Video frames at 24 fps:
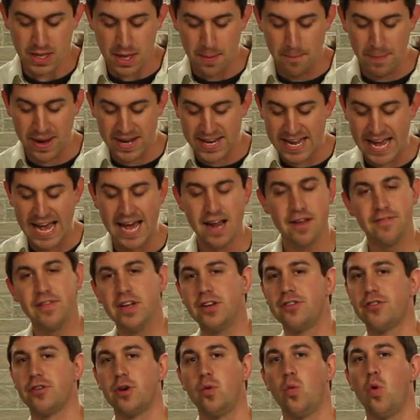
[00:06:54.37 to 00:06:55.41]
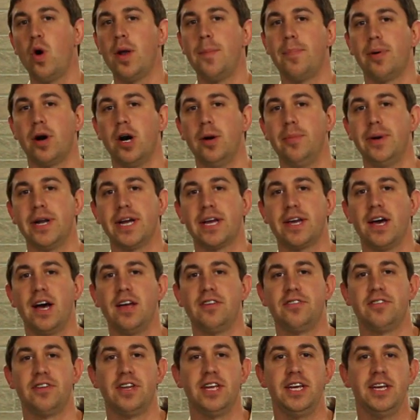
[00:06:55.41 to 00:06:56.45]
My dad eventually won permanent
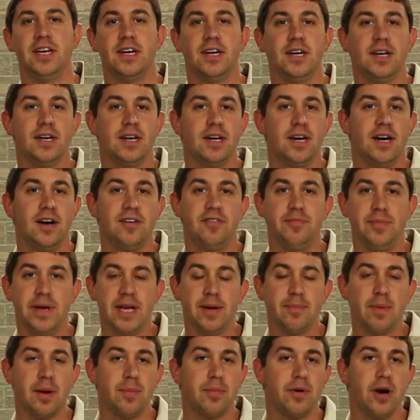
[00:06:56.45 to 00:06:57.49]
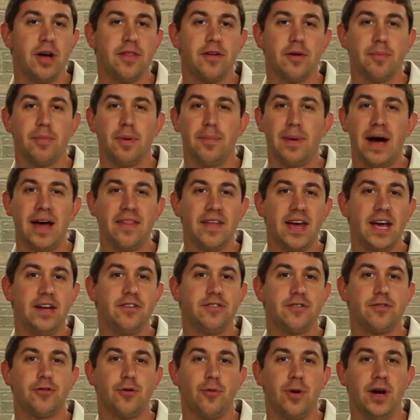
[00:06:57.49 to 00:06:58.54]
custody of me and my brother, but by the age
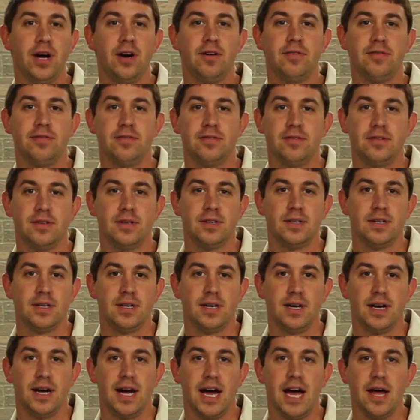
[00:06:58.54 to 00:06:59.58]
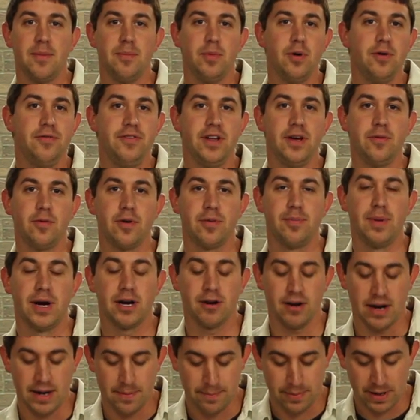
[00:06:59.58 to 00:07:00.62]
of 12, I had moved in with my
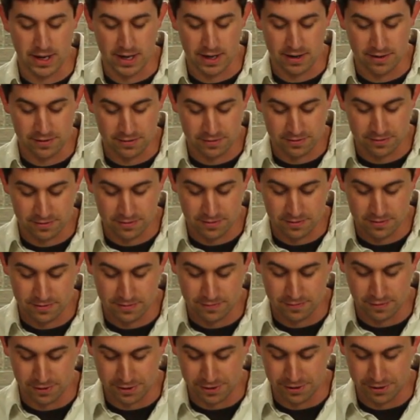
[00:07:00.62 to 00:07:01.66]
grandparents for